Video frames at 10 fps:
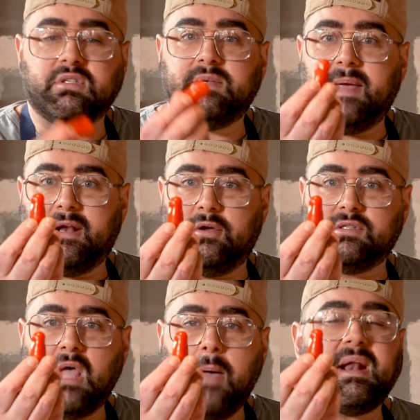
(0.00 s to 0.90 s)
tomatoes,
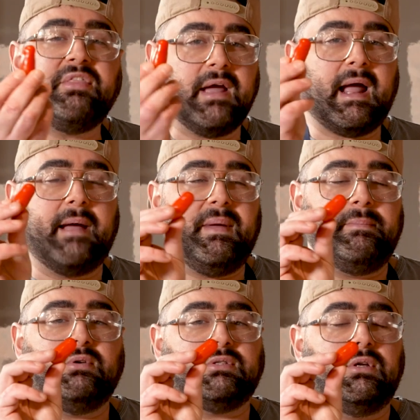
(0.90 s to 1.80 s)
but I think I got
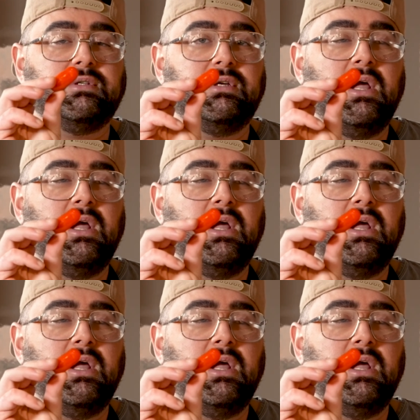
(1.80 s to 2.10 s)
bamboozled.